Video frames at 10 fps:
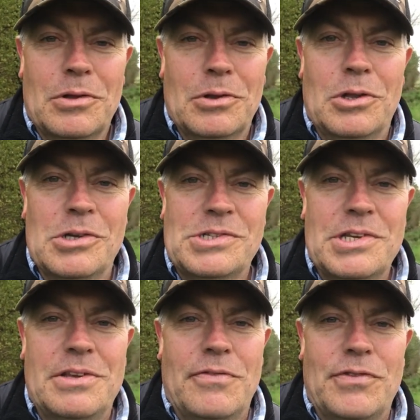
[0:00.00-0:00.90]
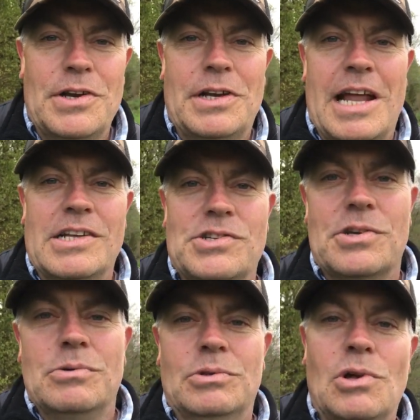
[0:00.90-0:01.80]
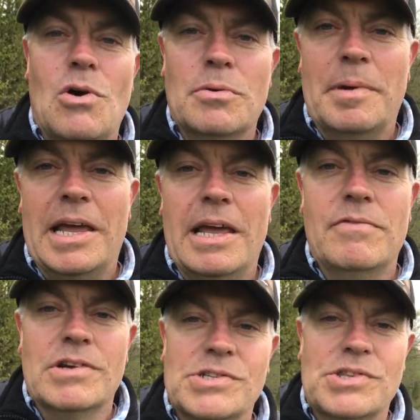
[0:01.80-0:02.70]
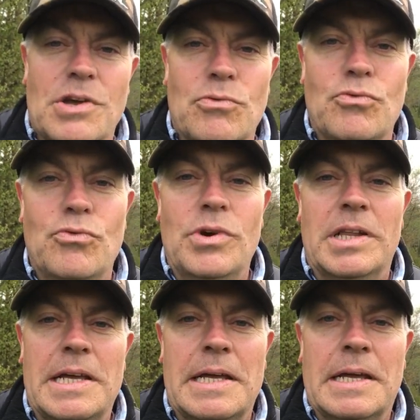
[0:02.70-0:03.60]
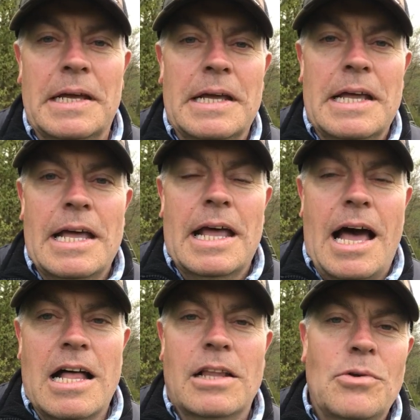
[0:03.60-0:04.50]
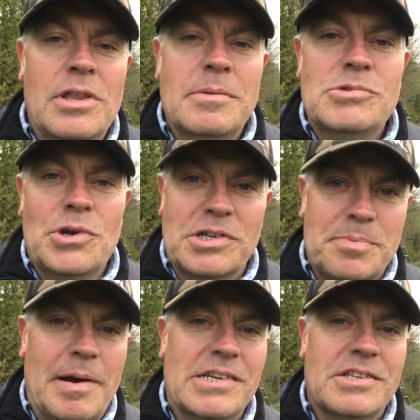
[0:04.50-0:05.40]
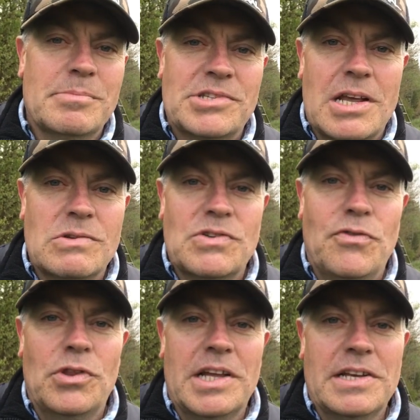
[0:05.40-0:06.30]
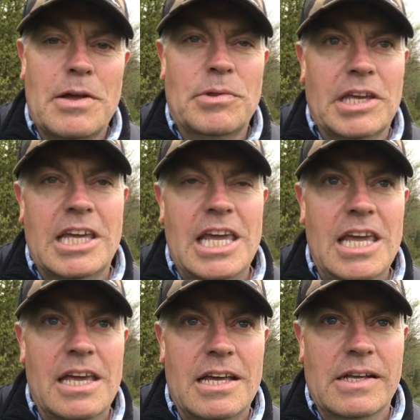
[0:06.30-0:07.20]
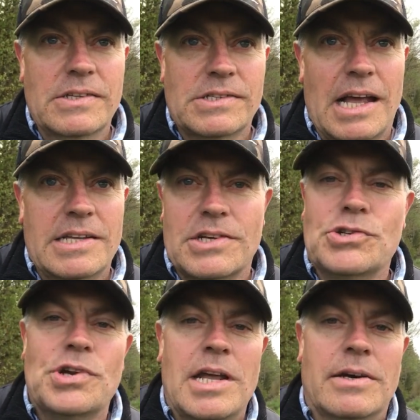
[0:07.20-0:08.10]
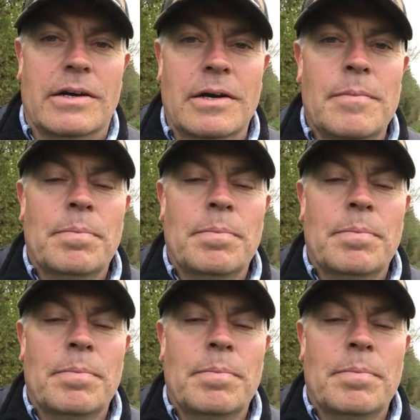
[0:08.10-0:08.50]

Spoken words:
Lots of different natural dog behaviours that really allow them to express themselves fully. Now, the key is, as a trainer,